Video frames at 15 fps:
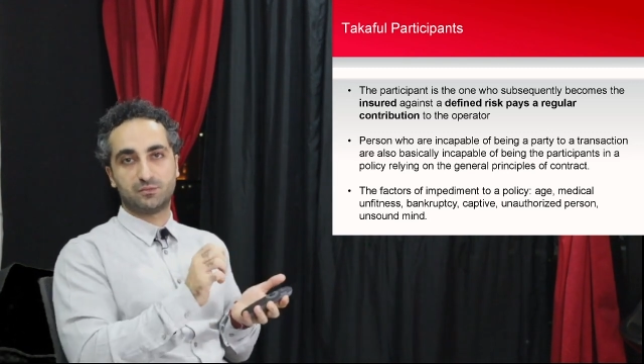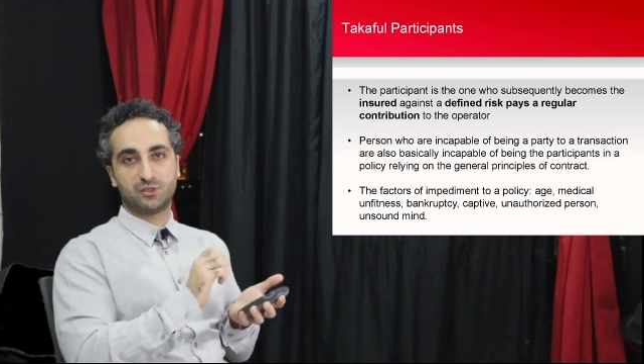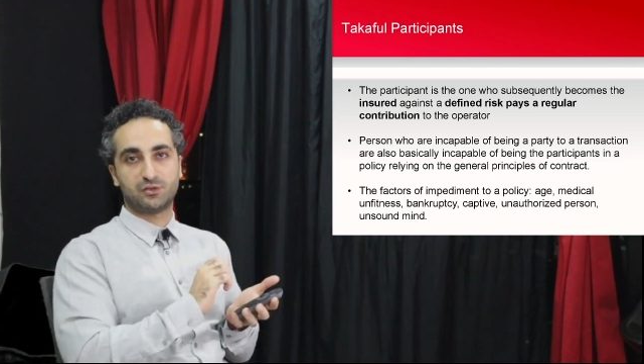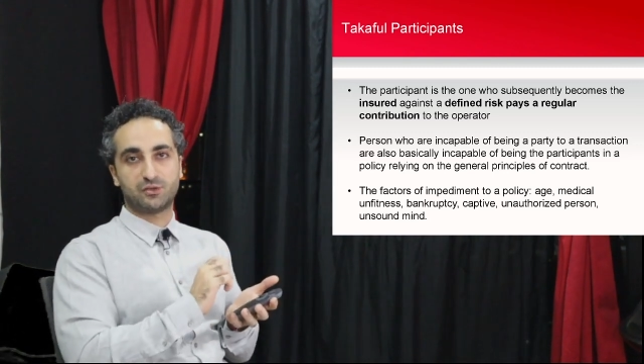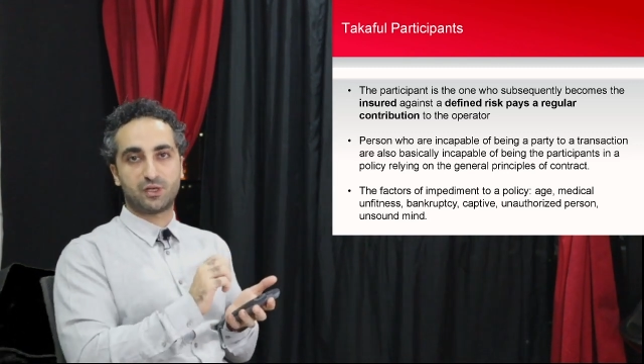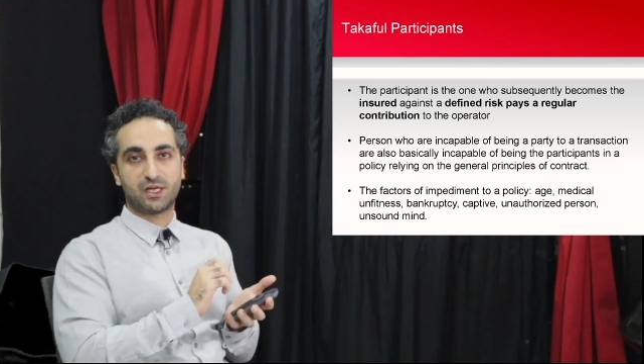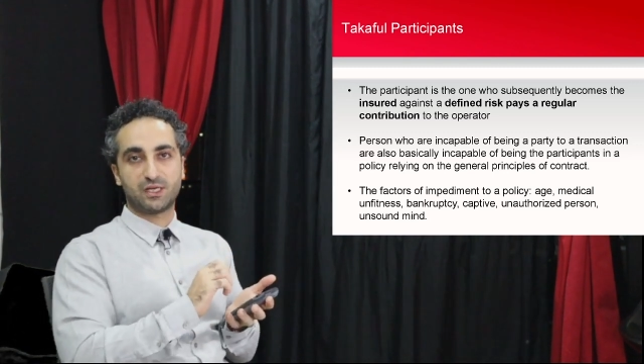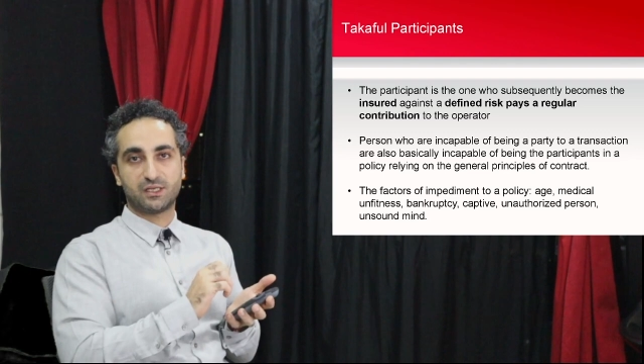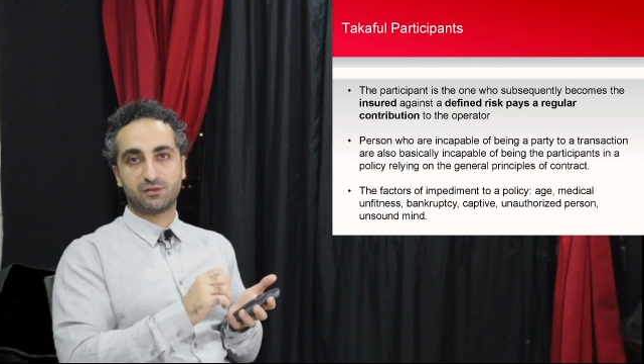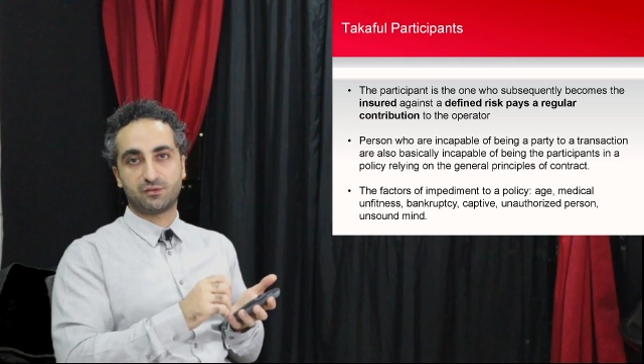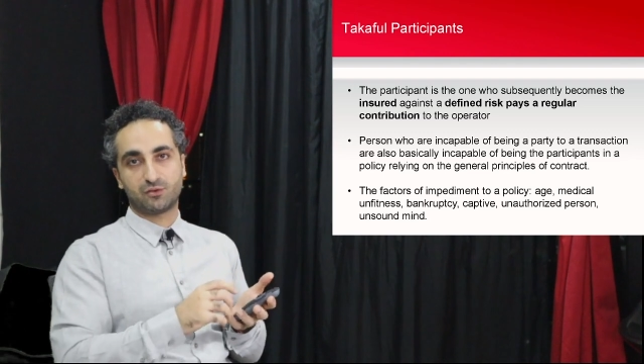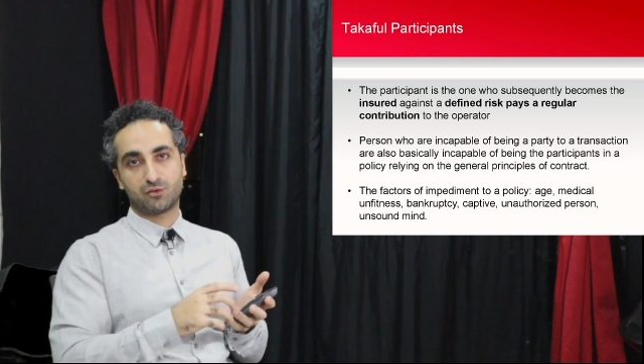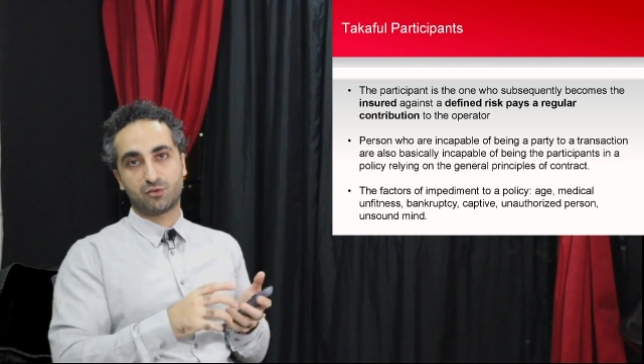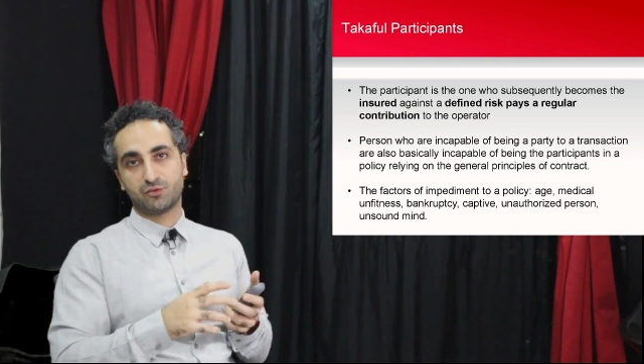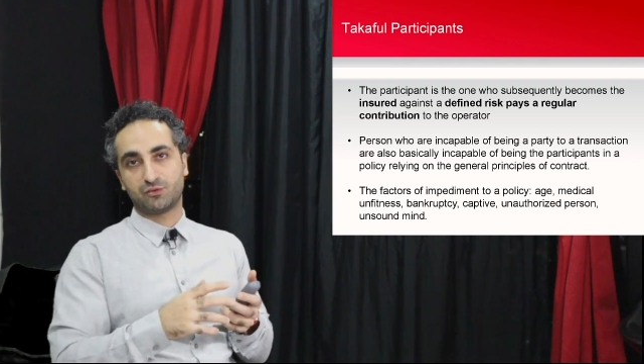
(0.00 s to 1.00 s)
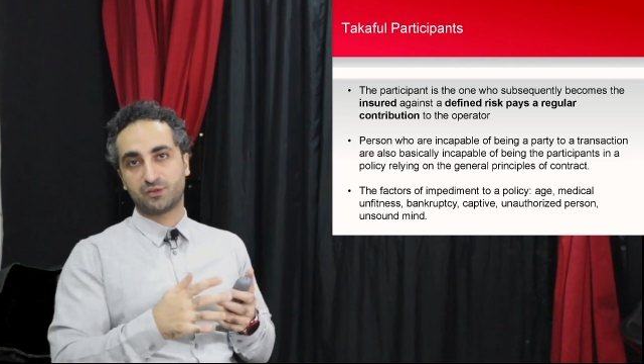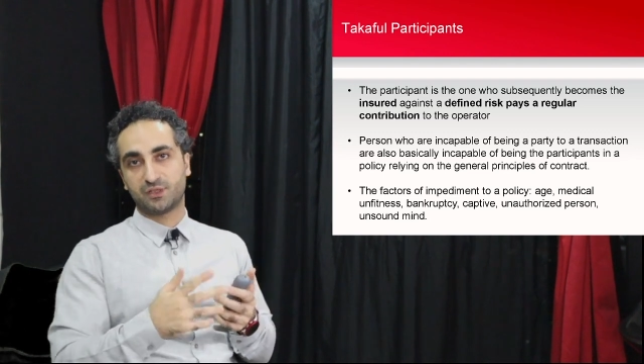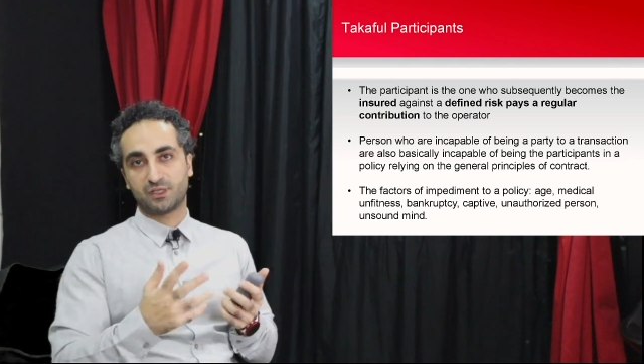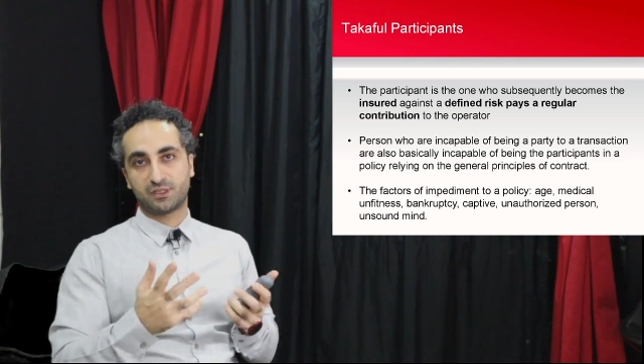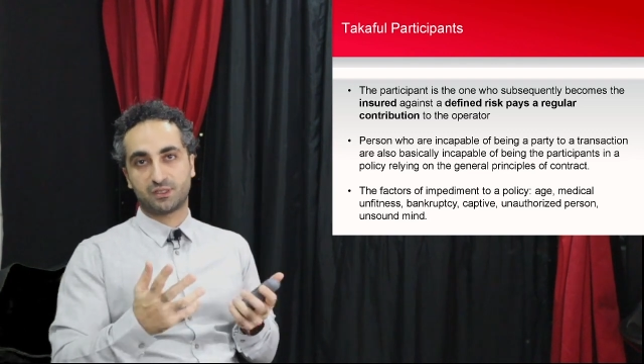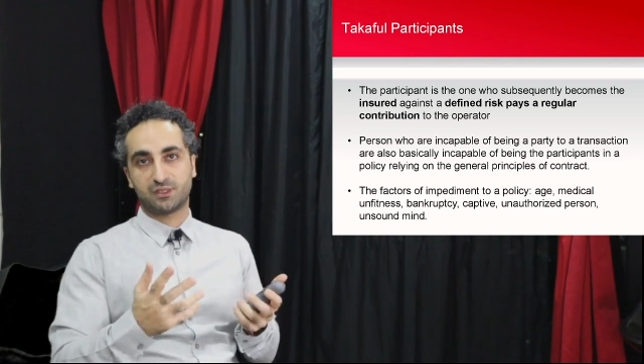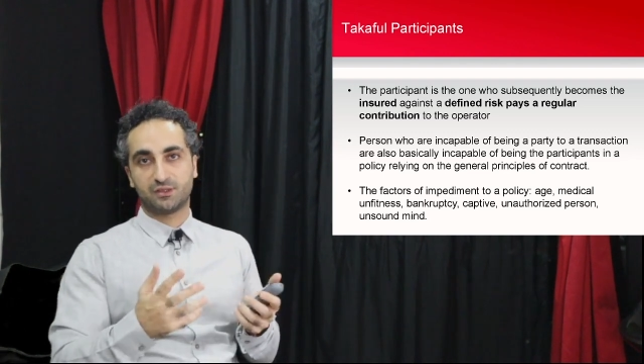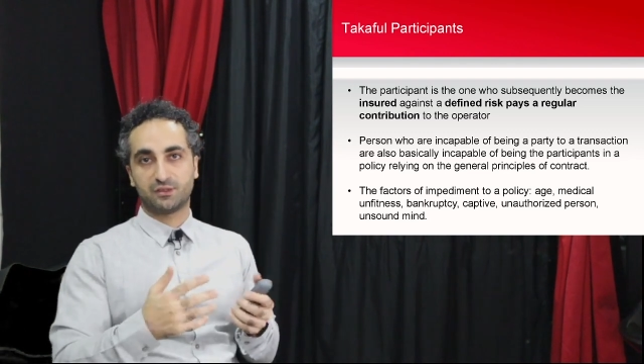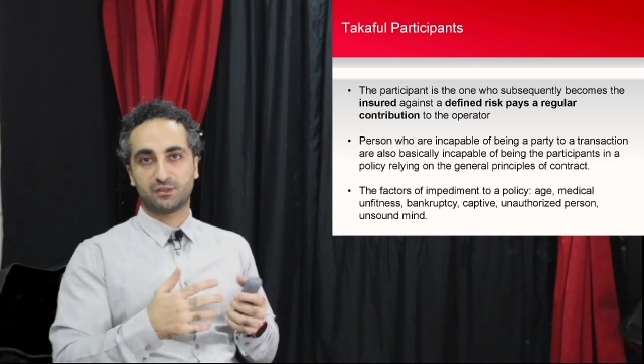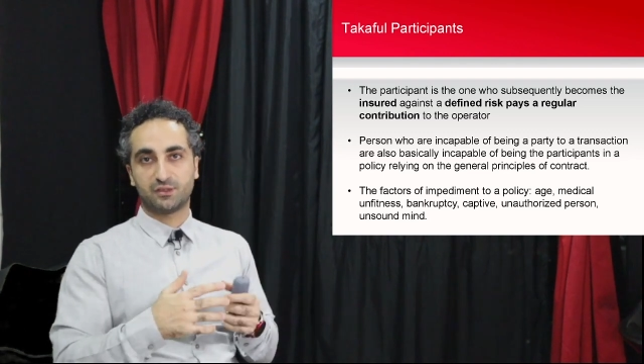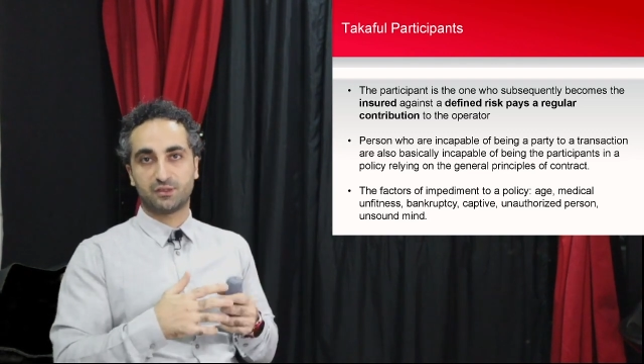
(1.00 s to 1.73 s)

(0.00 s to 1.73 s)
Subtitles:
write the contract under